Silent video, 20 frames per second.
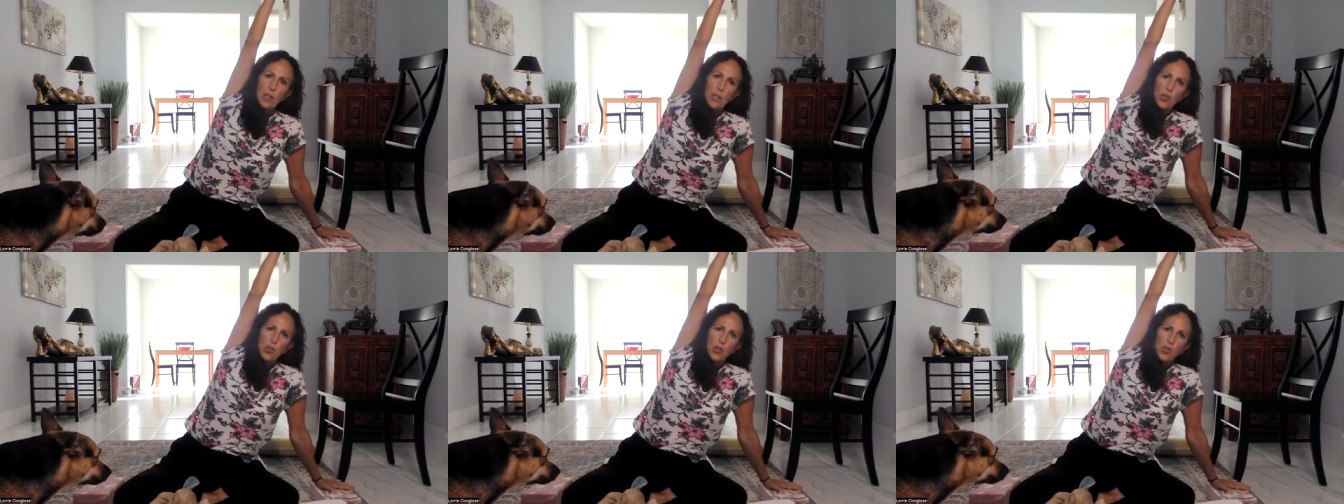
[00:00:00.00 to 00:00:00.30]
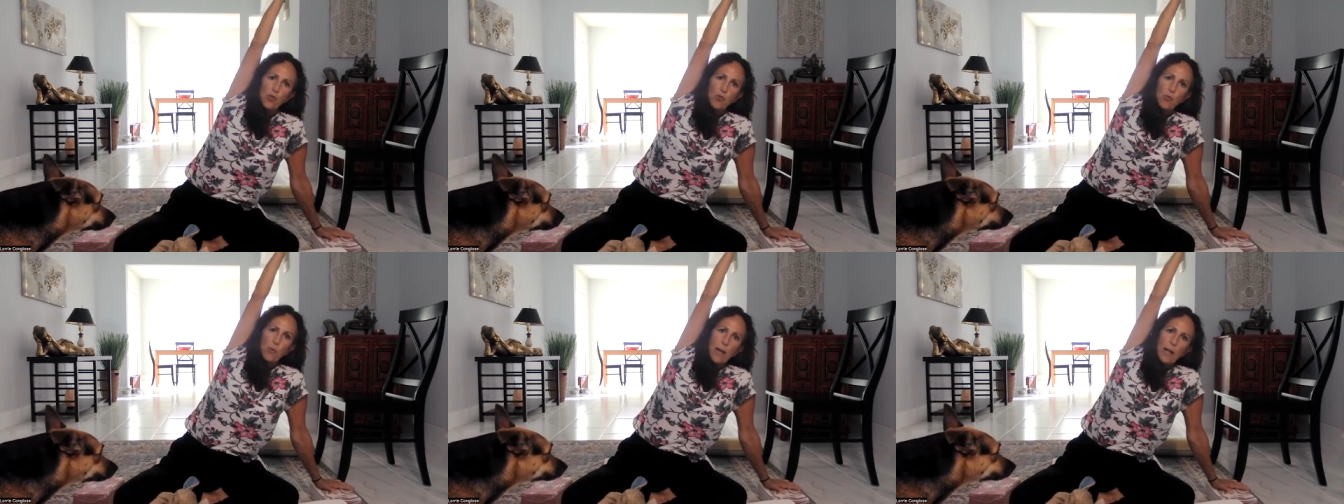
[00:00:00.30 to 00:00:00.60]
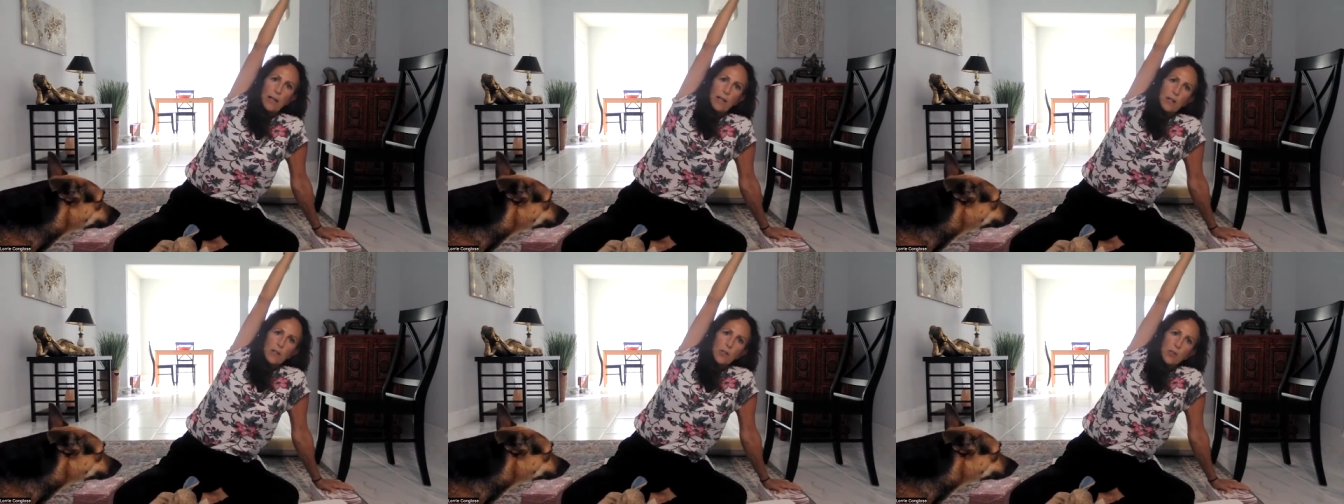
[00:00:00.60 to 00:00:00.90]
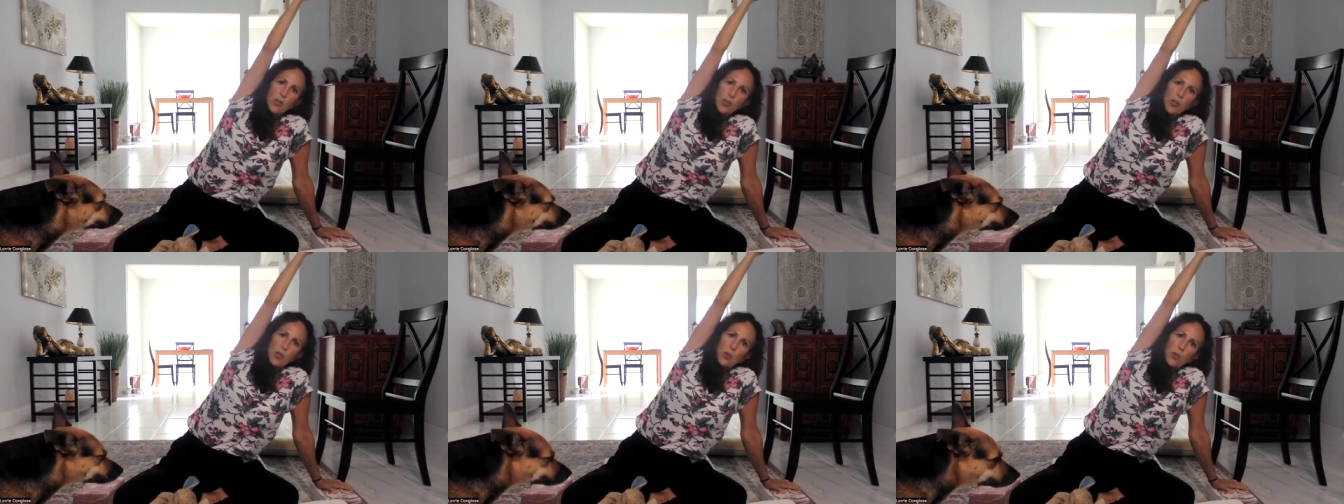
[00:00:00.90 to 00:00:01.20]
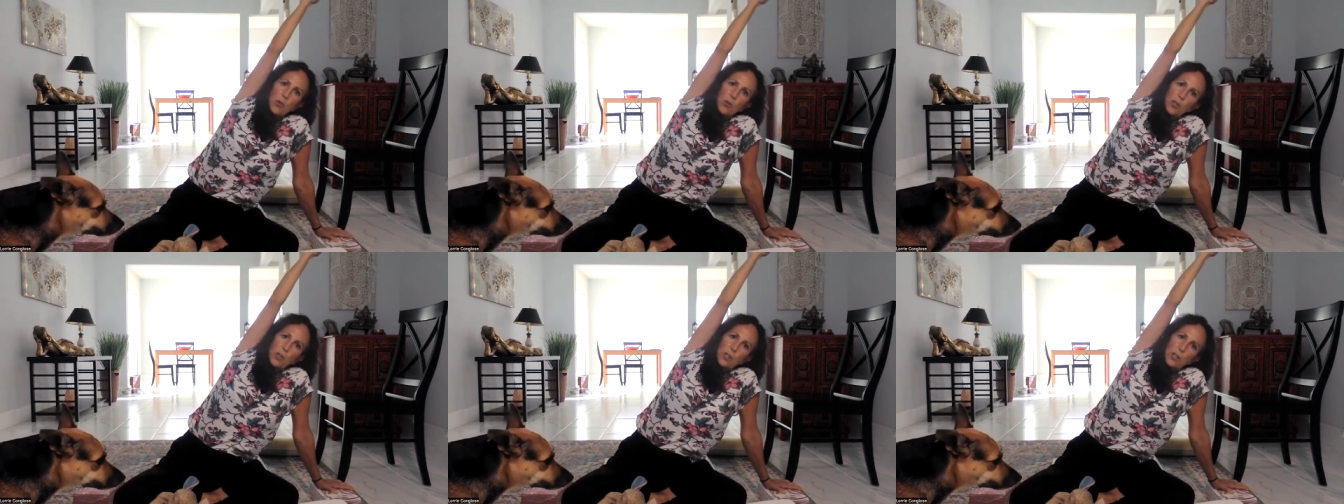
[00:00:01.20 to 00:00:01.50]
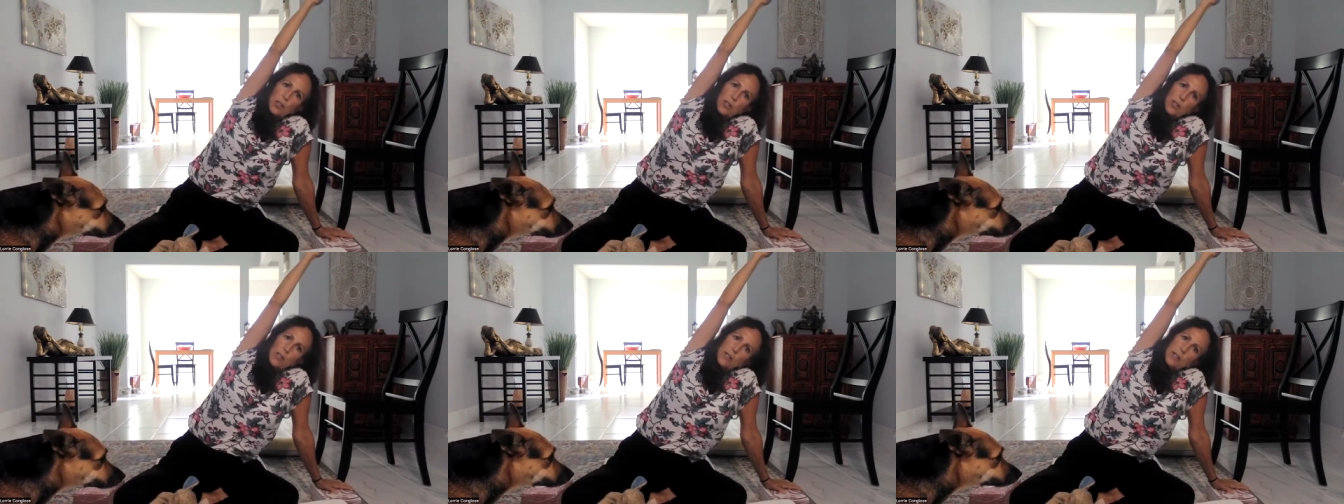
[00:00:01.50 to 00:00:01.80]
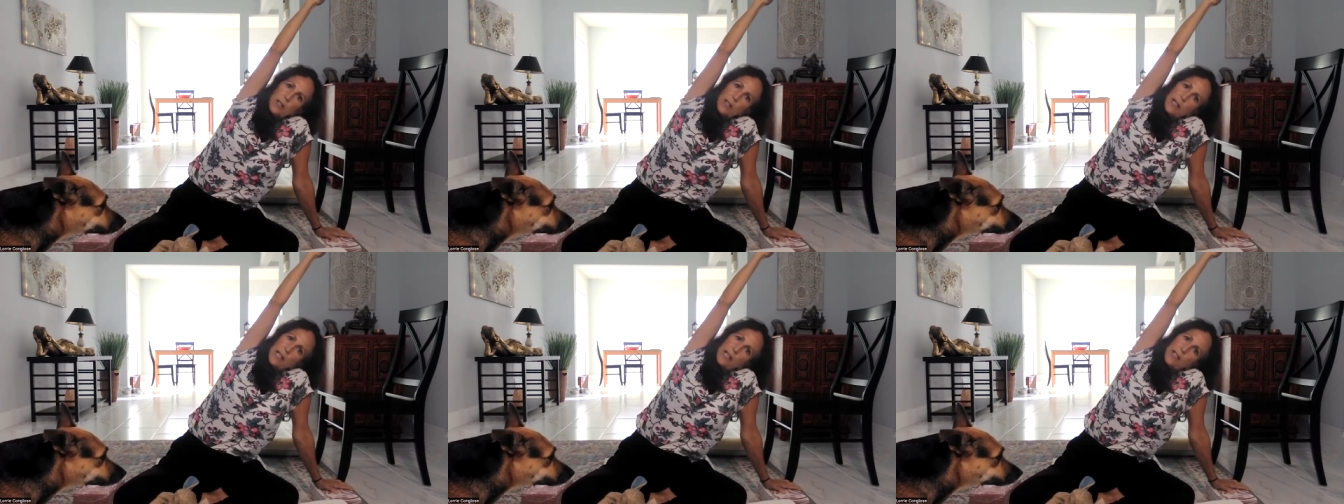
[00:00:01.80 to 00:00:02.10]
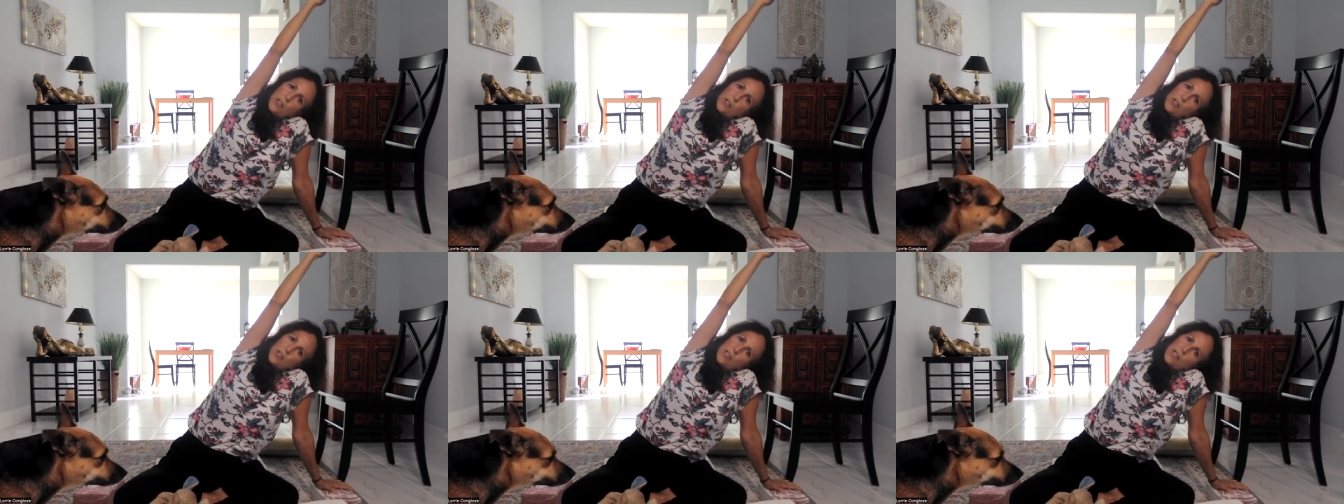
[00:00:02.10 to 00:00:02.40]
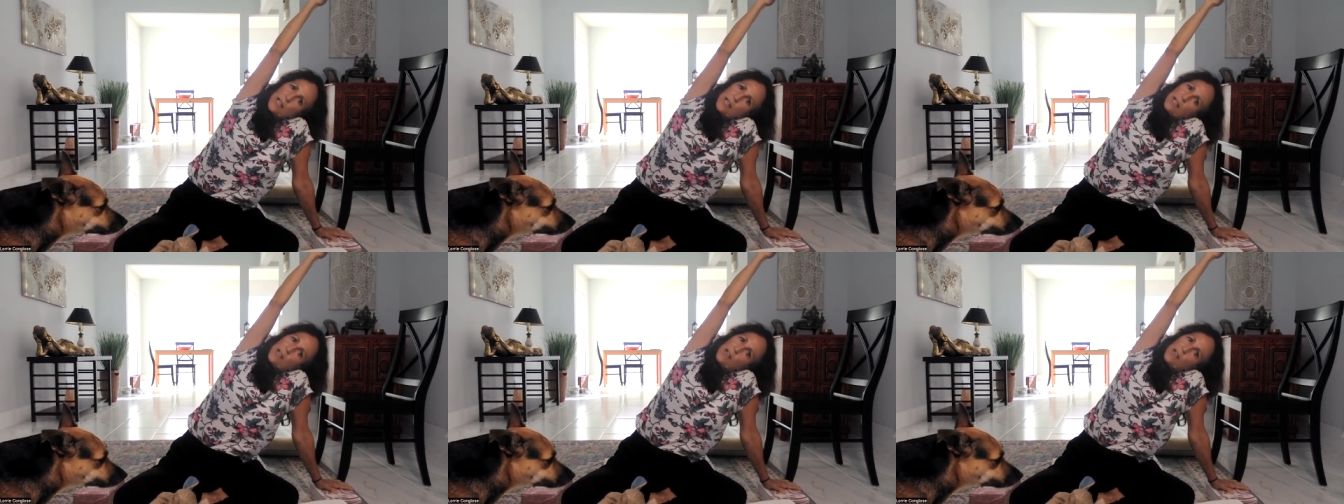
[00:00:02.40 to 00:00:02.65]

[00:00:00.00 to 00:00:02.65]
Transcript: shrug the shoulder and just let